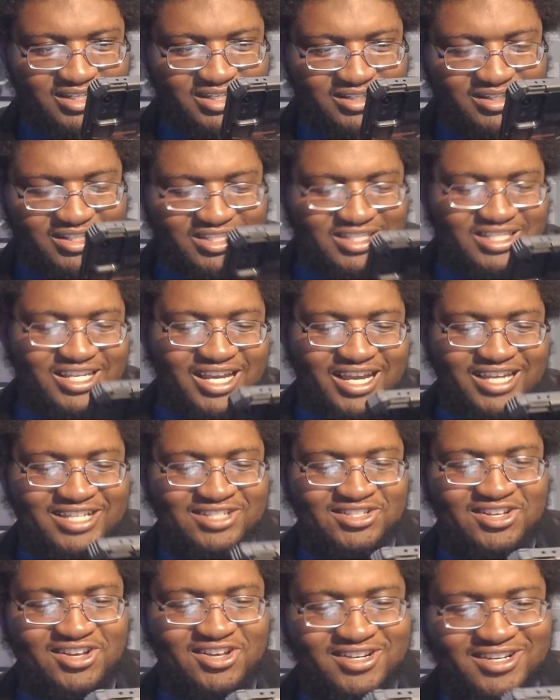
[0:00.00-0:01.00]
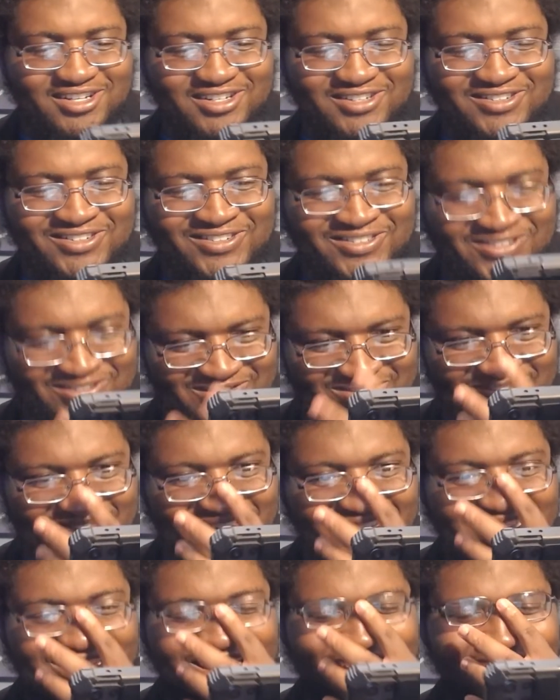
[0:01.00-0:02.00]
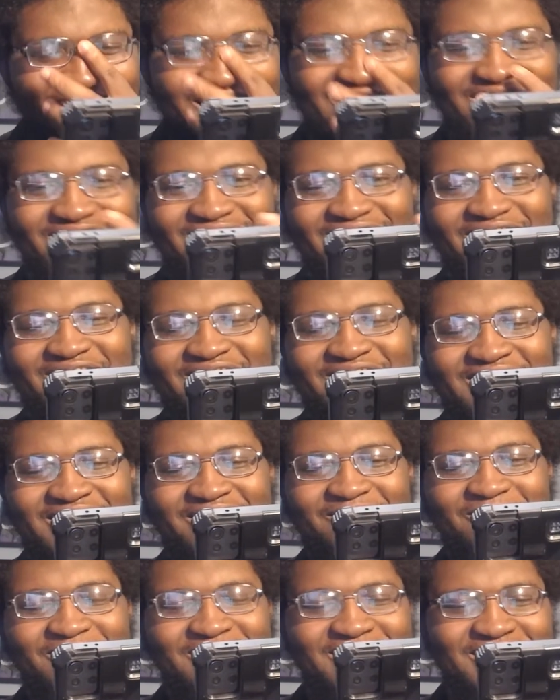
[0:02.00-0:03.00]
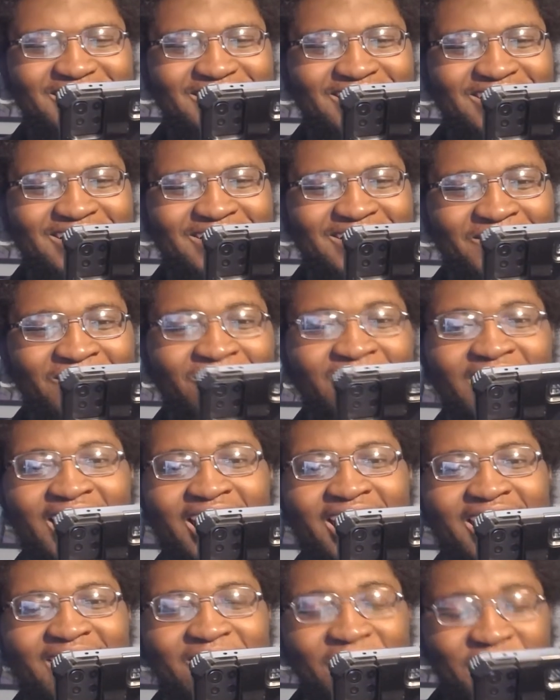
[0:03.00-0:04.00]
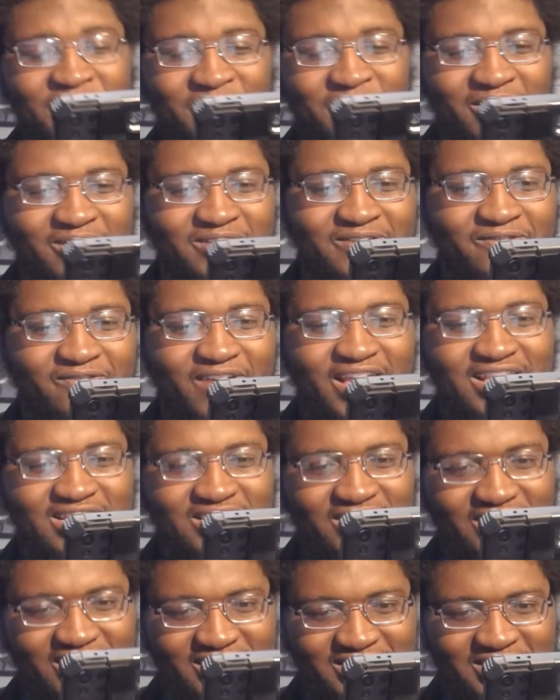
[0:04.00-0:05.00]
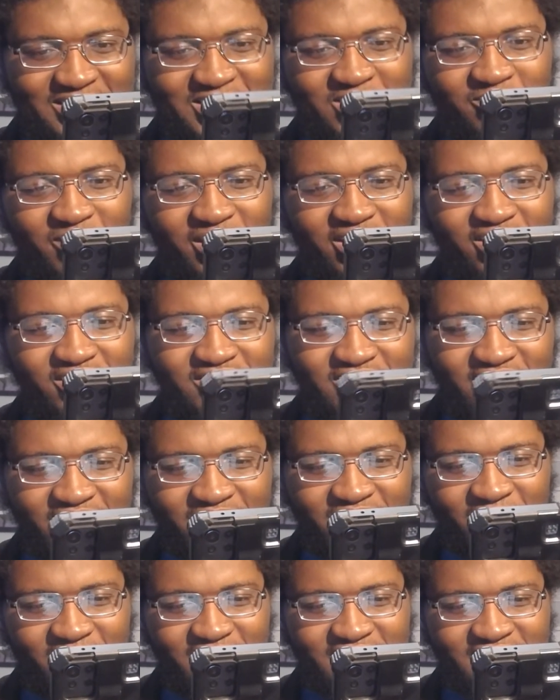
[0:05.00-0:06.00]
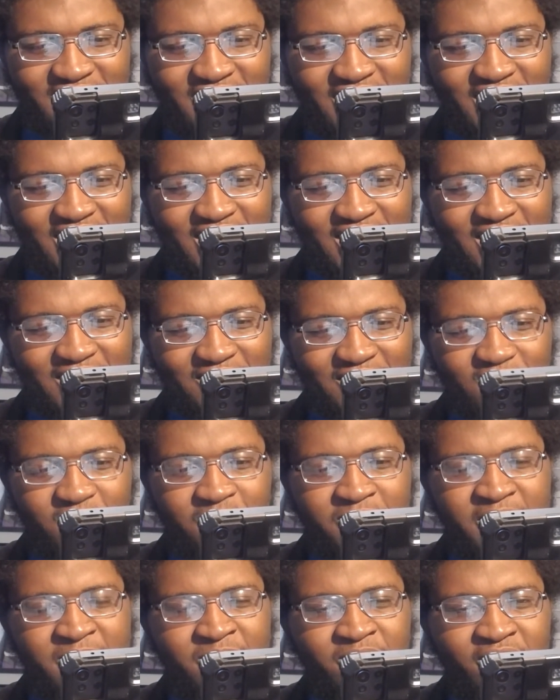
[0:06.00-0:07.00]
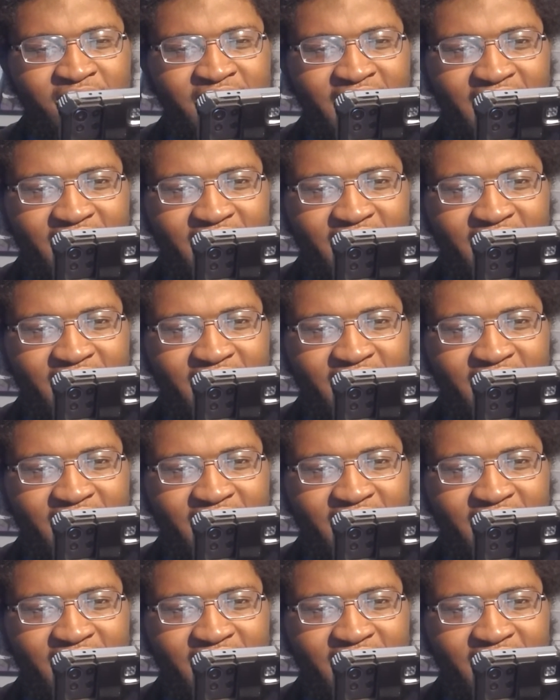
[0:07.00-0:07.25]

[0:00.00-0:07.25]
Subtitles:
This guy is talking to him. What? We see a flag of Spinner's face on it. It says Spinner is our voice. You people are not